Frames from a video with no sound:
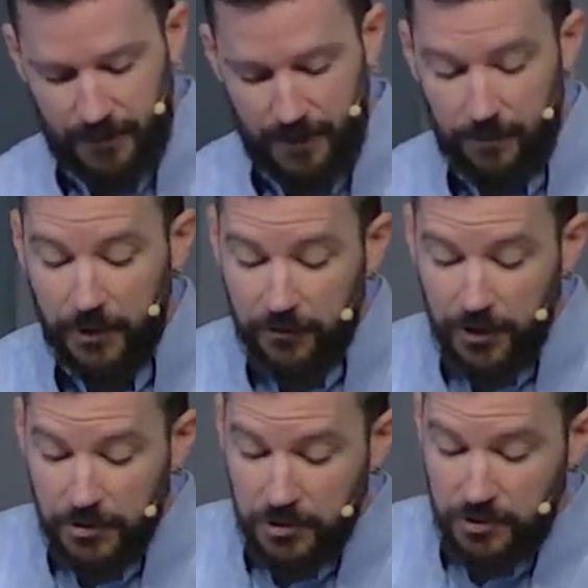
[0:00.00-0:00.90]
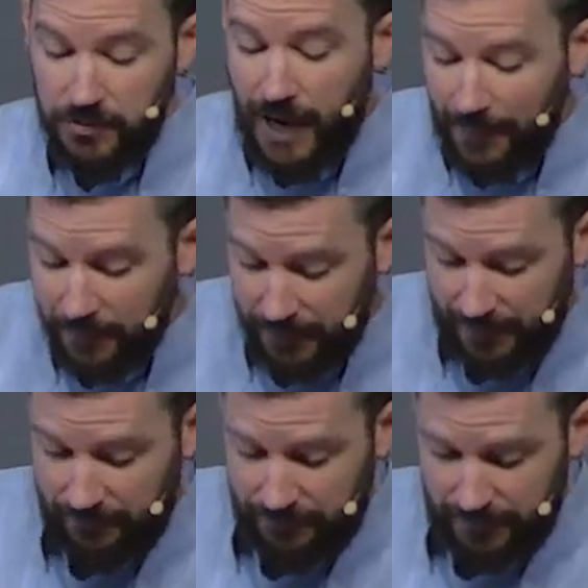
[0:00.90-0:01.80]
But for those who do not
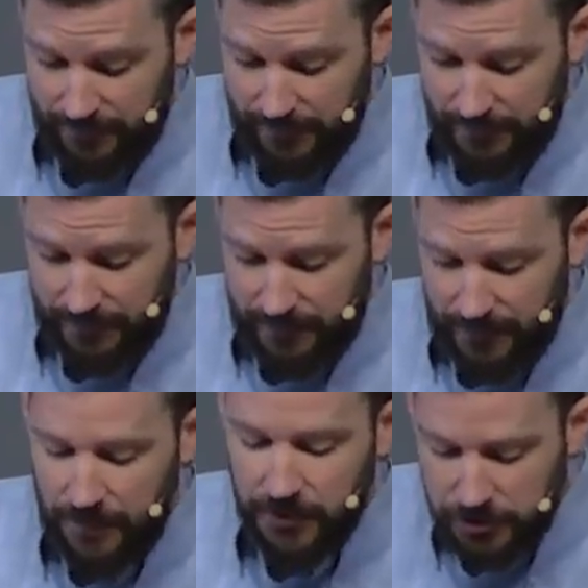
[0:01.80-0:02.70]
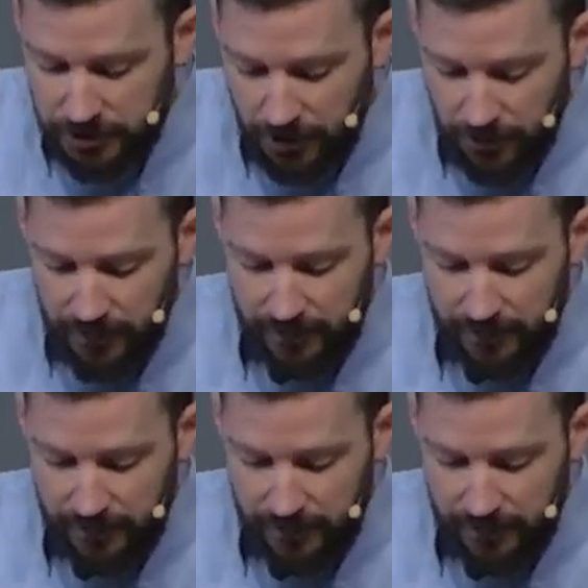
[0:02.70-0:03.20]
believe, the stone